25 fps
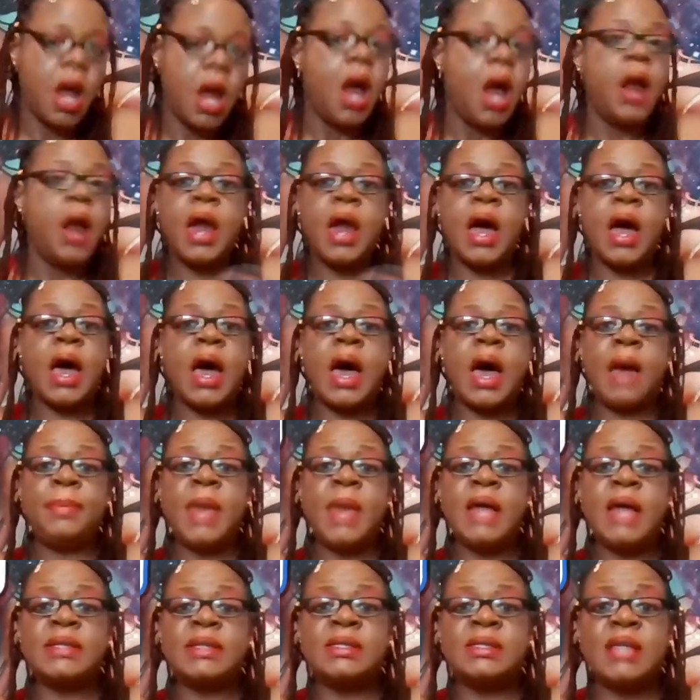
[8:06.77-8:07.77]
Now, I'm
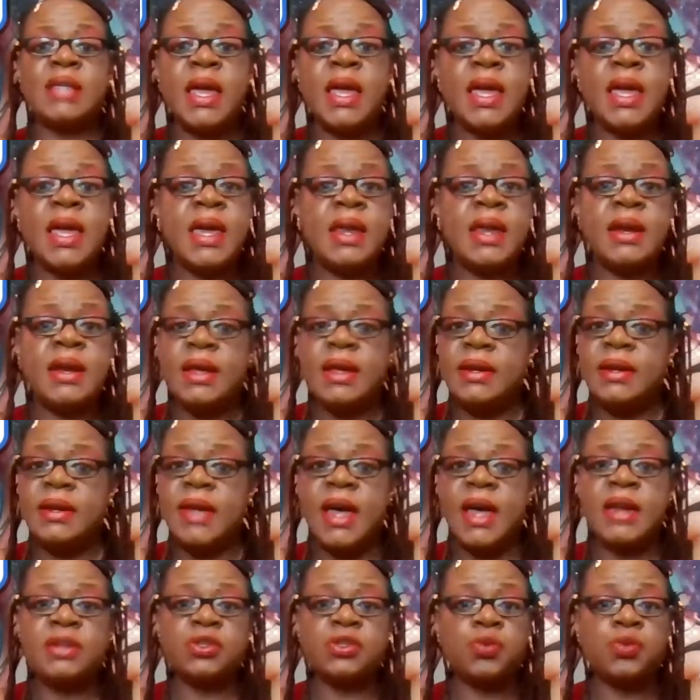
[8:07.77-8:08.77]
not saying
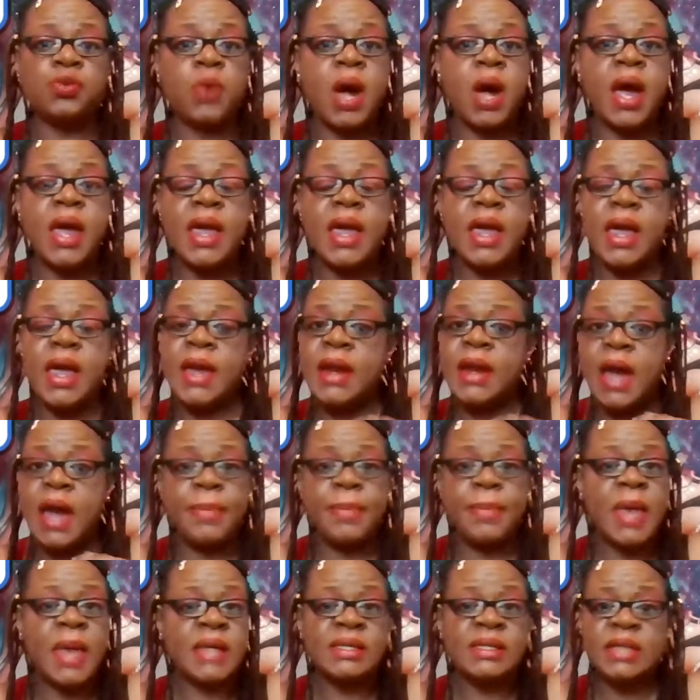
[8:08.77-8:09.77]
that is right, and
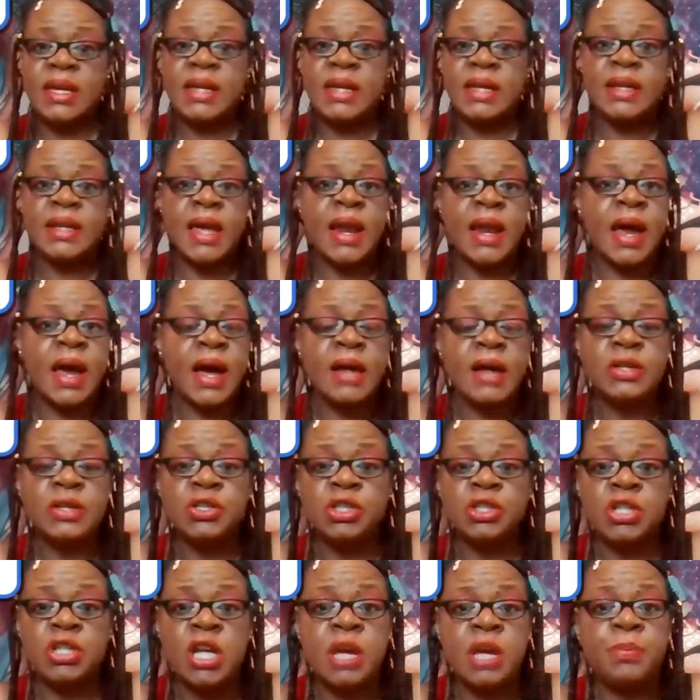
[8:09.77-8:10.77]
I'm not saying that I
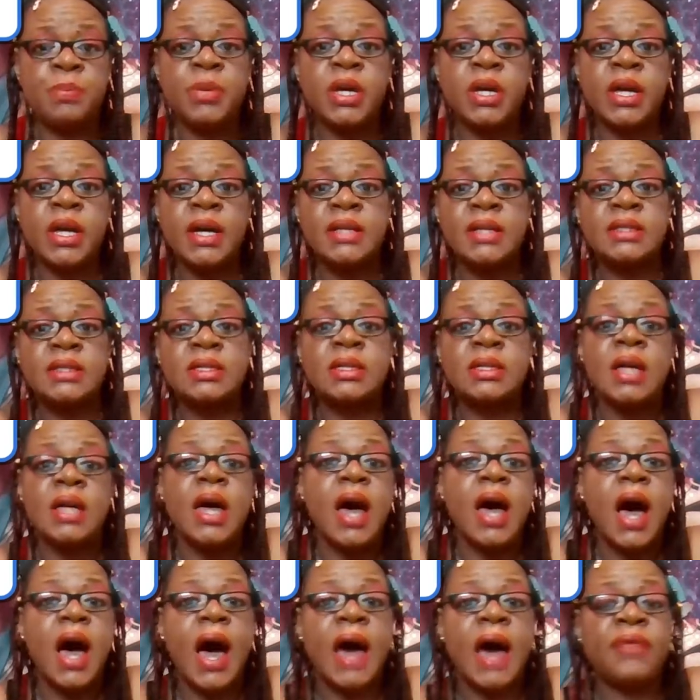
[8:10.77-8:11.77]
understand, because
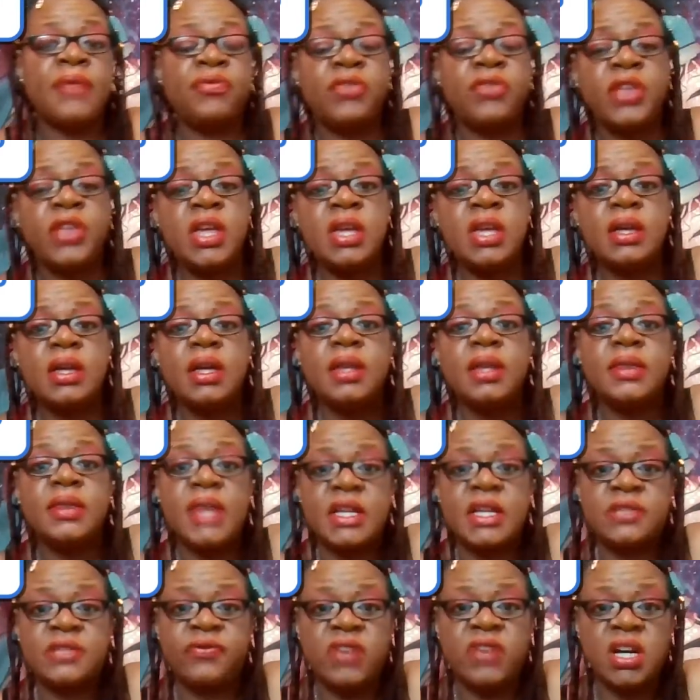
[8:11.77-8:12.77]
I think
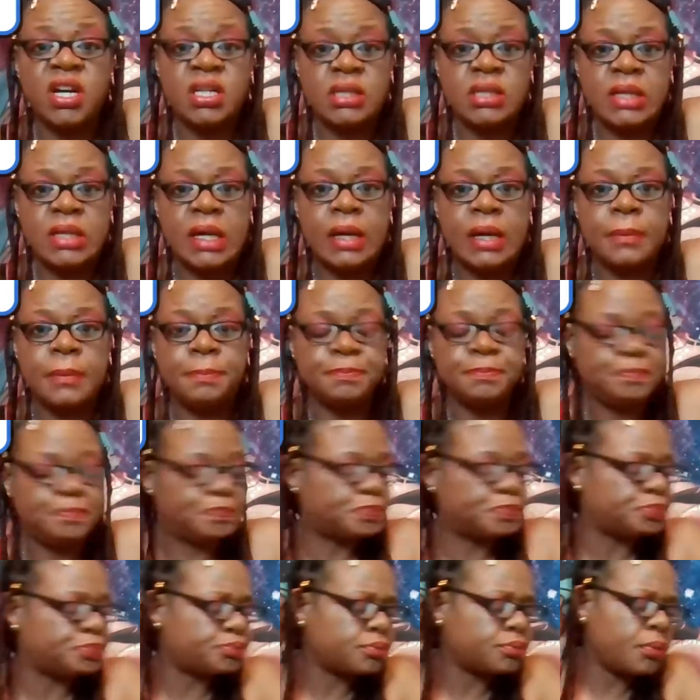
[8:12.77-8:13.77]
that's fucked up.
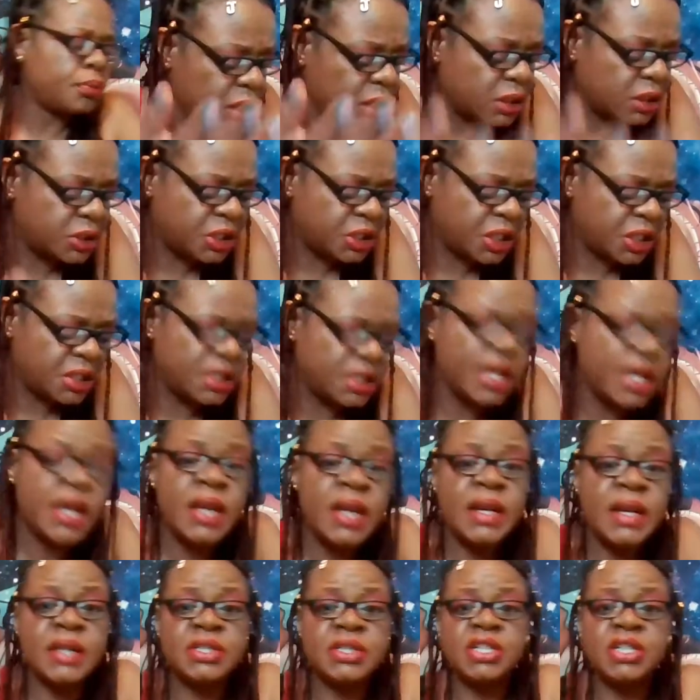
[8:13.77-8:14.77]
She
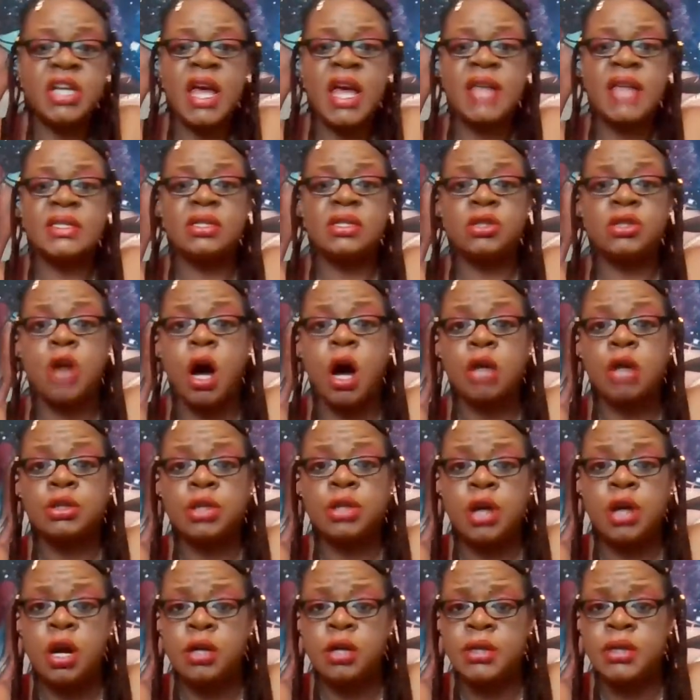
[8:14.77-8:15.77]
said that she hasn't talked
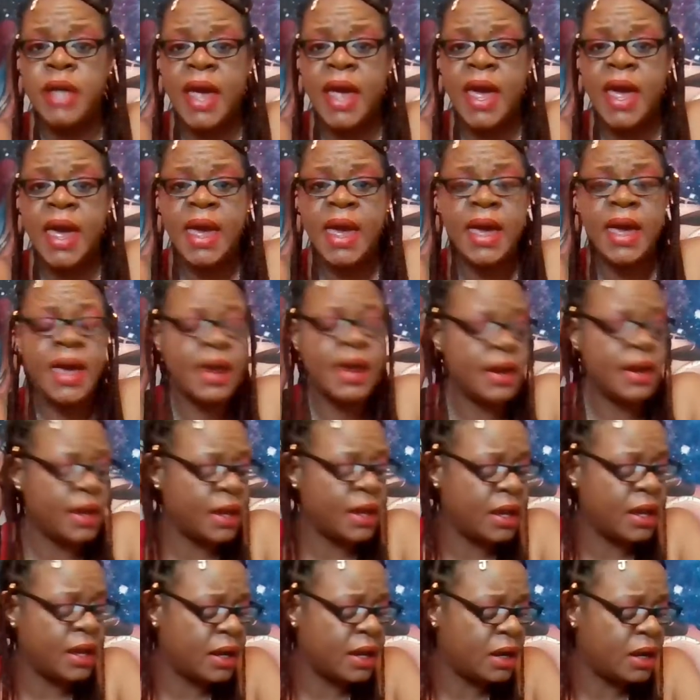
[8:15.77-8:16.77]
to her dad
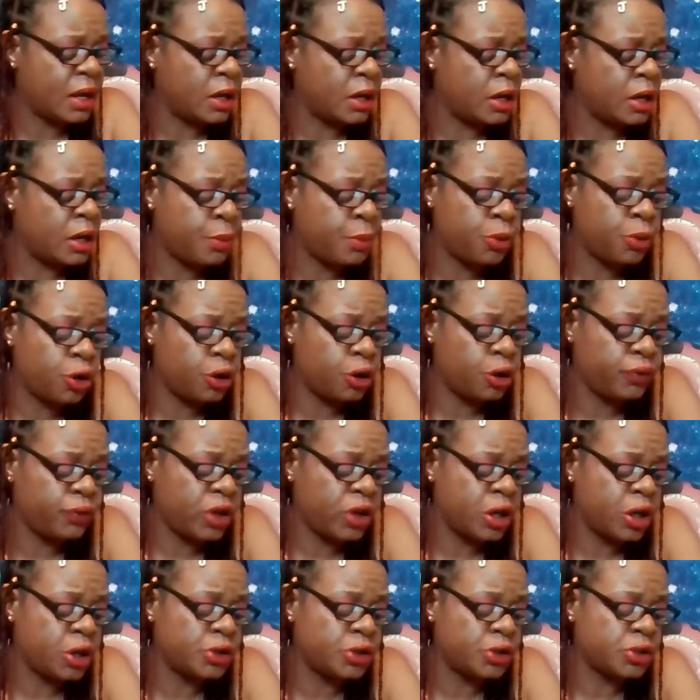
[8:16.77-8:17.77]
in a number of
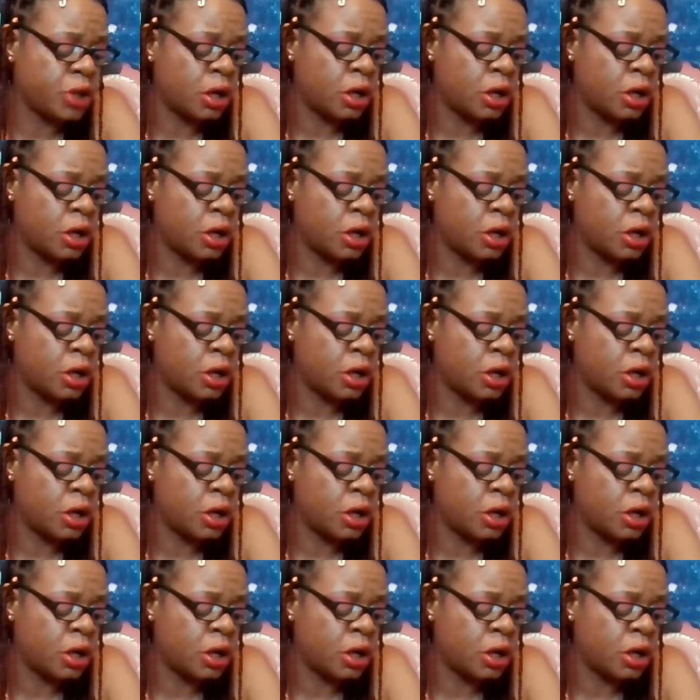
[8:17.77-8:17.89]
years.